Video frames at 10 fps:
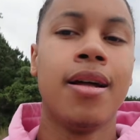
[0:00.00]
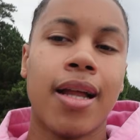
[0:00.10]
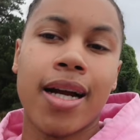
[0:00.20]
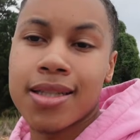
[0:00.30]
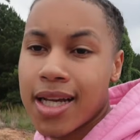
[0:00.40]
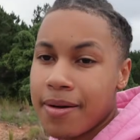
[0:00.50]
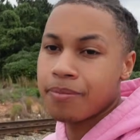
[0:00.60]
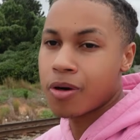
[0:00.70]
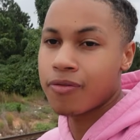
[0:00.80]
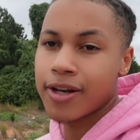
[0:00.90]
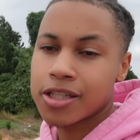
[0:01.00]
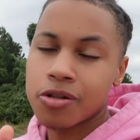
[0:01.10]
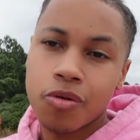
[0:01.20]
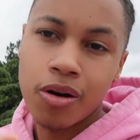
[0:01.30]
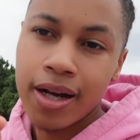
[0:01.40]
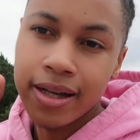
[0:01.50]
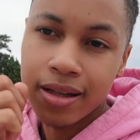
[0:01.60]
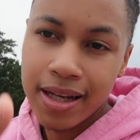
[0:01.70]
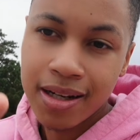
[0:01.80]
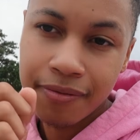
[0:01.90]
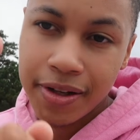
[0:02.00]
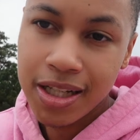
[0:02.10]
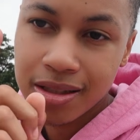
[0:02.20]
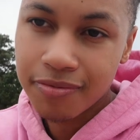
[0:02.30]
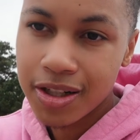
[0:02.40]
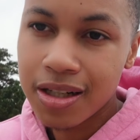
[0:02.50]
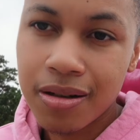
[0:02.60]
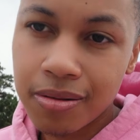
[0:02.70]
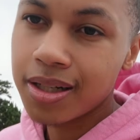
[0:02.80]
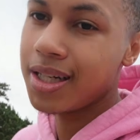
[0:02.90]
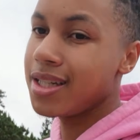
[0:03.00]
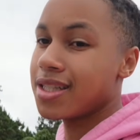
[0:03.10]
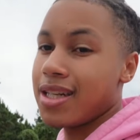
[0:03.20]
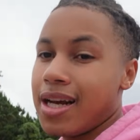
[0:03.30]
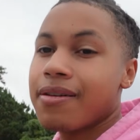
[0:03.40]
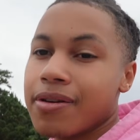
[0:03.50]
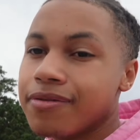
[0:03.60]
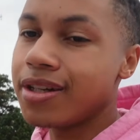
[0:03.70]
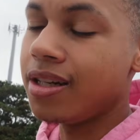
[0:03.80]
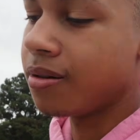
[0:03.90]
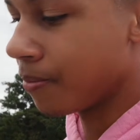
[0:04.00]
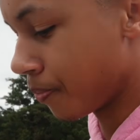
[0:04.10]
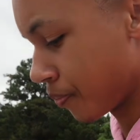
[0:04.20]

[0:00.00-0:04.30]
like I say, motivational quote at the end of each video, each and every video.